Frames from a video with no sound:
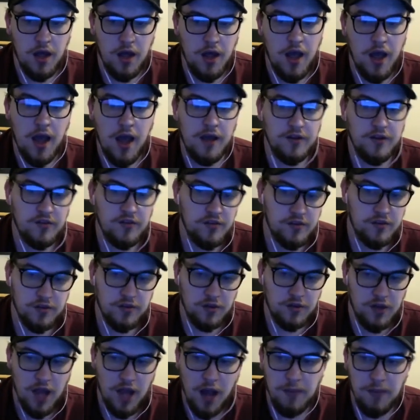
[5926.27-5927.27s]
as
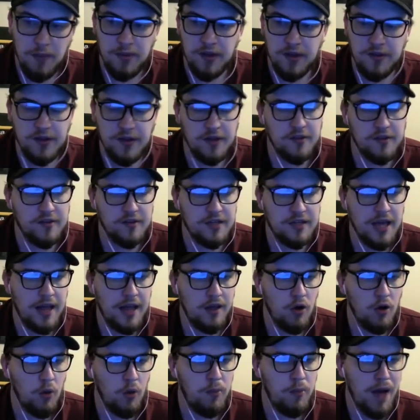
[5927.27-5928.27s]
Gabby did say,
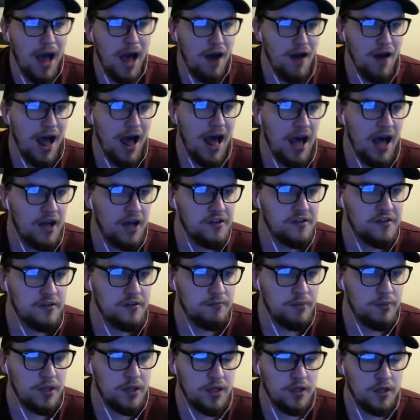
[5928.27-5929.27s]
up our arse,
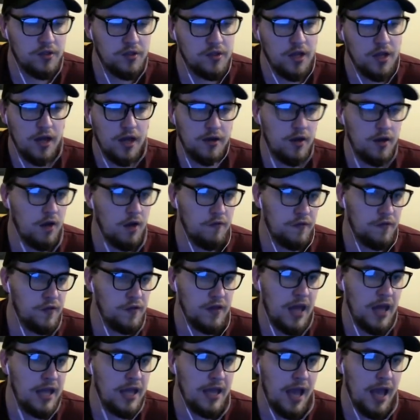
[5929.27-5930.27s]
because I don't think
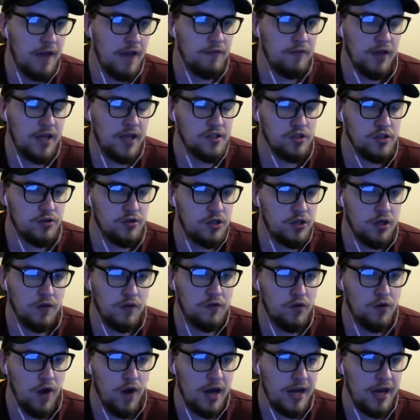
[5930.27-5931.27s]
they gave Leicester enough
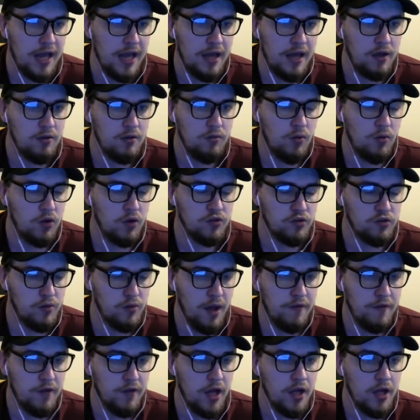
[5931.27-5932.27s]
credit
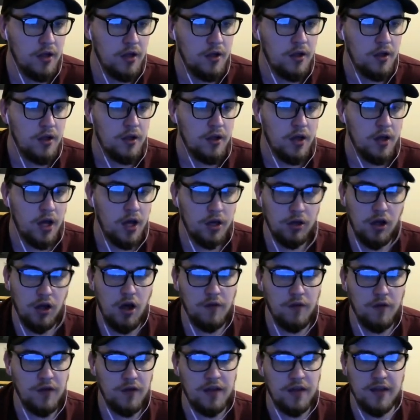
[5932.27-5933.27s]
whatsoever. And a lot
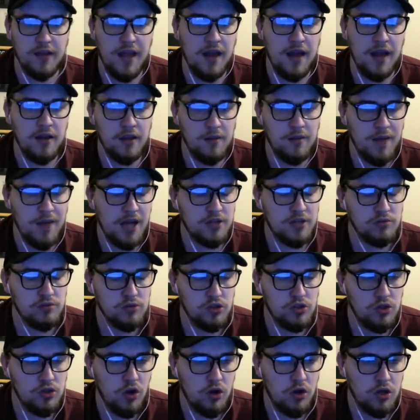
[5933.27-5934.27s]
of it at the end of the match was
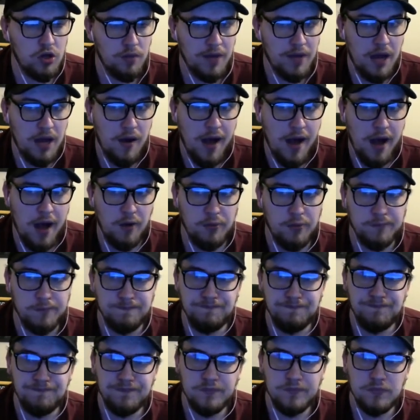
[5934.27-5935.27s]
talking about how
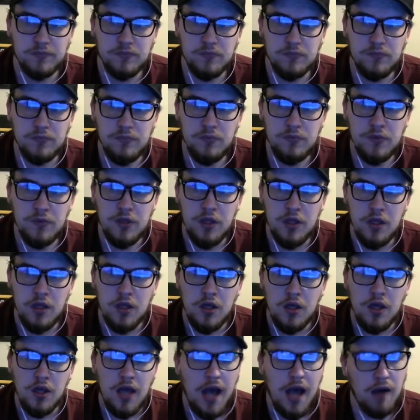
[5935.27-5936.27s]

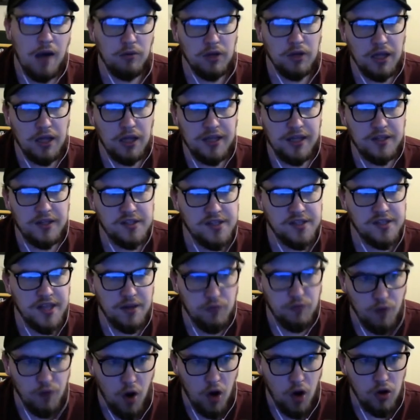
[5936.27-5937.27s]
Leeds did
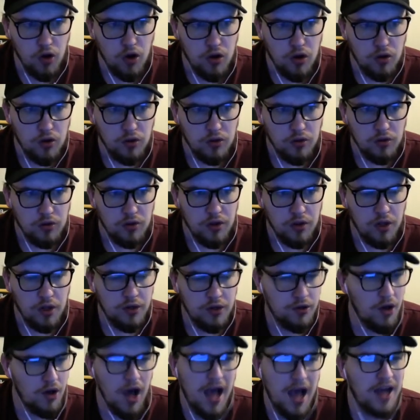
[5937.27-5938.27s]
wrong, and
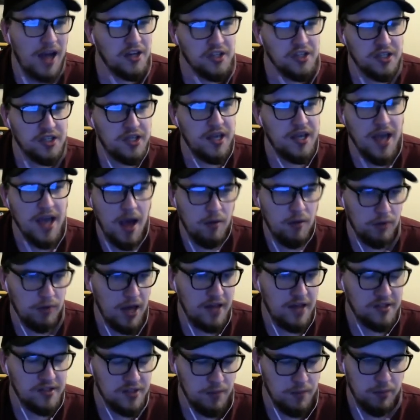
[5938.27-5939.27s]
not actually how
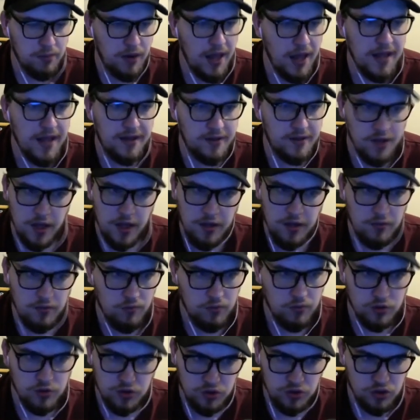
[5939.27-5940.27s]
Leicester played, that
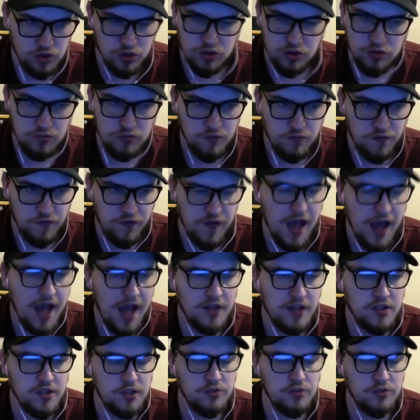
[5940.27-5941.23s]
was just far too